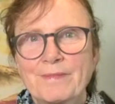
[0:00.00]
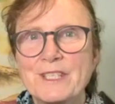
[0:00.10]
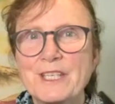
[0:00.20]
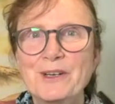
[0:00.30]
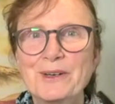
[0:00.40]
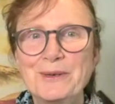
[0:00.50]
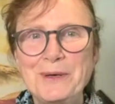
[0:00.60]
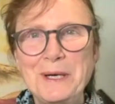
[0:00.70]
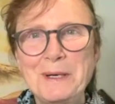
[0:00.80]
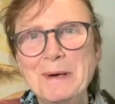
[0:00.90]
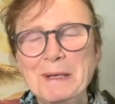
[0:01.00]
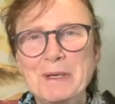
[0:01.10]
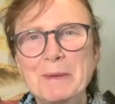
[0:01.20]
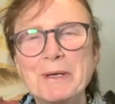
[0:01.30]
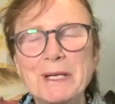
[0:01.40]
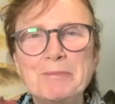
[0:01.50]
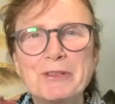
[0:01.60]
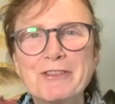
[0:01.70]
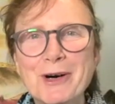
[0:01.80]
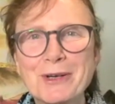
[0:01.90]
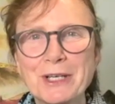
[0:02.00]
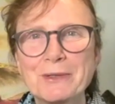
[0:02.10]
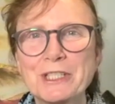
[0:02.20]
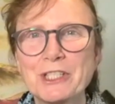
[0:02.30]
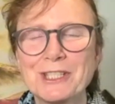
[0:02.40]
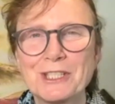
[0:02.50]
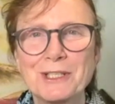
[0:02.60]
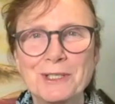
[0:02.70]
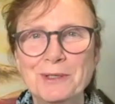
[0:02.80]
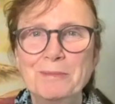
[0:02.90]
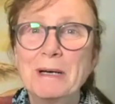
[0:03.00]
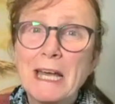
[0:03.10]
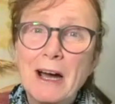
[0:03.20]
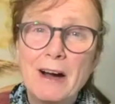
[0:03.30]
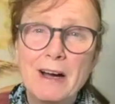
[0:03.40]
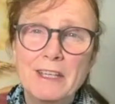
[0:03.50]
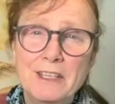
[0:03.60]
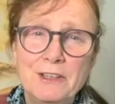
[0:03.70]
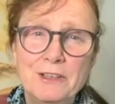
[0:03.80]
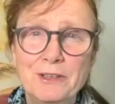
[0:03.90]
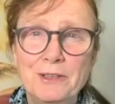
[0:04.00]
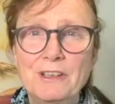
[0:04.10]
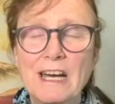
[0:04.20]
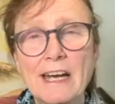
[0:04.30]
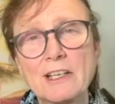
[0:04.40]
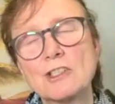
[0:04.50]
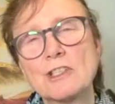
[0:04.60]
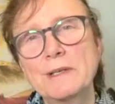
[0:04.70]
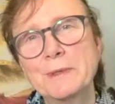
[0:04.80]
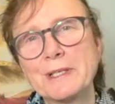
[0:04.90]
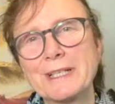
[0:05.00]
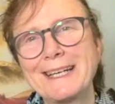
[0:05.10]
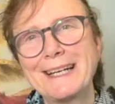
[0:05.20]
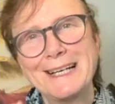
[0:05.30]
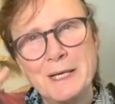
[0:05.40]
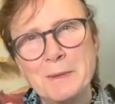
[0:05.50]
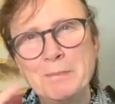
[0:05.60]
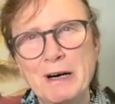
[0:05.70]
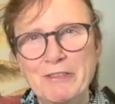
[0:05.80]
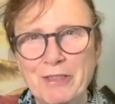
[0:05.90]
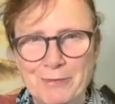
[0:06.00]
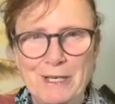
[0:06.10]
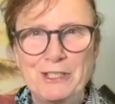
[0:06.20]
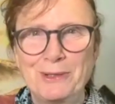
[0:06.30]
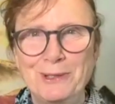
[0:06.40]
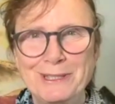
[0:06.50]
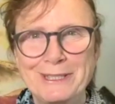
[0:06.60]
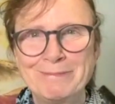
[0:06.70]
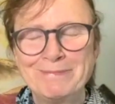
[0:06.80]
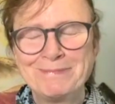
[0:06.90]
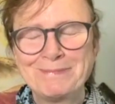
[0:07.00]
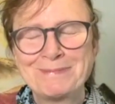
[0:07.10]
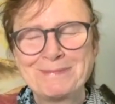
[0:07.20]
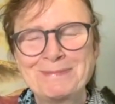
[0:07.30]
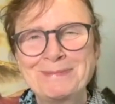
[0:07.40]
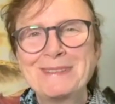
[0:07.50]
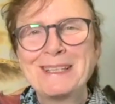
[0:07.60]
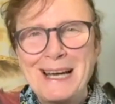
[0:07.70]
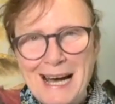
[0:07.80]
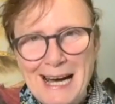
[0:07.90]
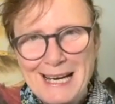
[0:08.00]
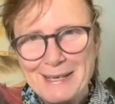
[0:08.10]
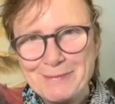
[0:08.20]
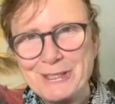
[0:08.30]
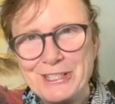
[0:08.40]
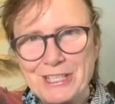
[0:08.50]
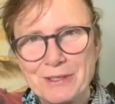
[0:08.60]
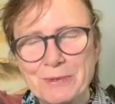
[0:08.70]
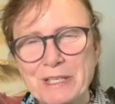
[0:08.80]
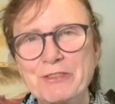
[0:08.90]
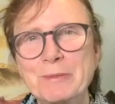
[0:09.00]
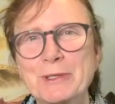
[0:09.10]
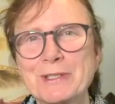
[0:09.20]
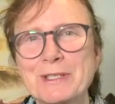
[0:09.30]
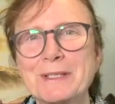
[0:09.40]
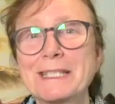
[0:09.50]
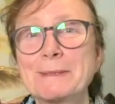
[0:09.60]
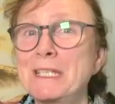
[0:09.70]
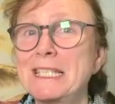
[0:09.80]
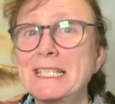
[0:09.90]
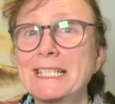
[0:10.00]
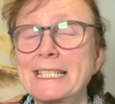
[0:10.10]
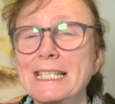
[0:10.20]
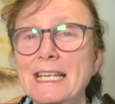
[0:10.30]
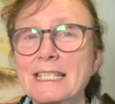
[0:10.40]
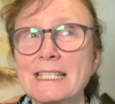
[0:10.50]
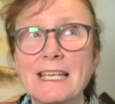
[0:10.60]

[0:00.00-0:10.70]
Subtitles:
So it might be a pretty provoking question to you, but are you actually working above threshold? Hi, I'm Christiana Witt from Horse Biz Success.